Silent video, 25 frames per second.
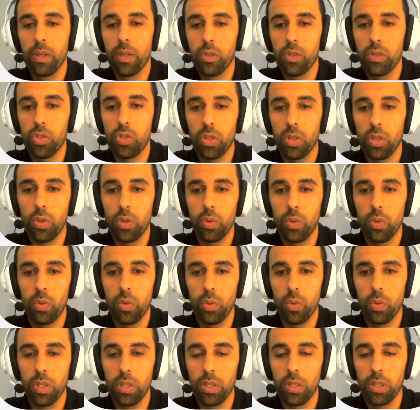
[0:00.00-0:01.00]
So
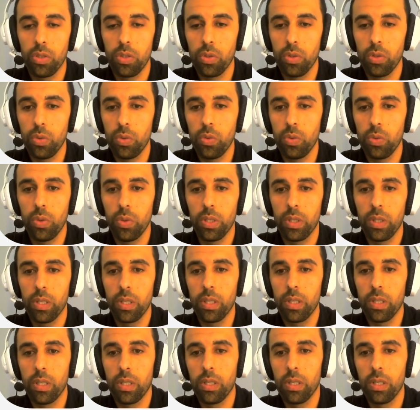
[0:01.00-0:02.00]
we're gonna do
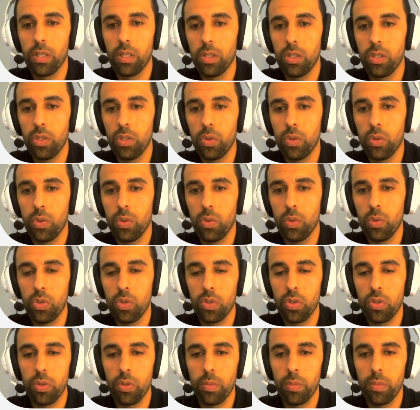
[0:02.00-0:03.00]

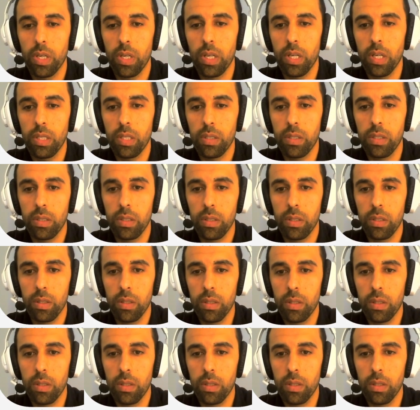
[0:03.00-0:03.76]
user mod